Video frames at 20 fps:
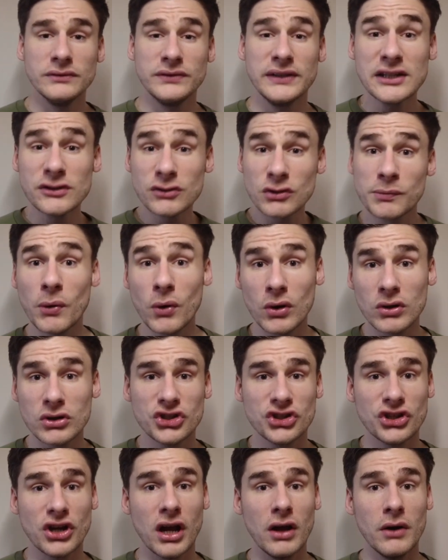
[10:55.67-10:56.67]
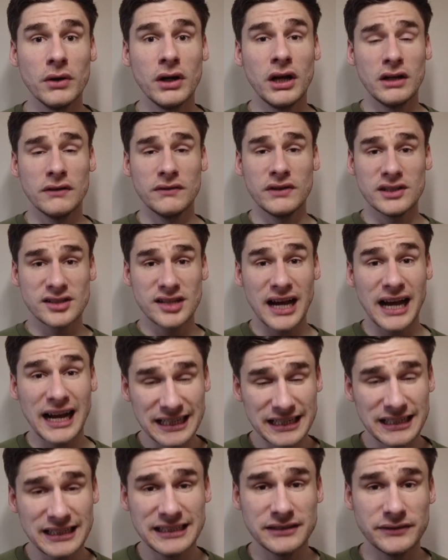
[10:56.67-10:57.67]
These reports show that
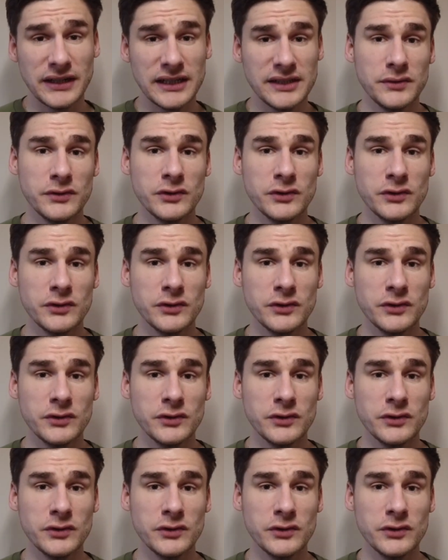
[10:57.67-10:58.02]
tackling invasive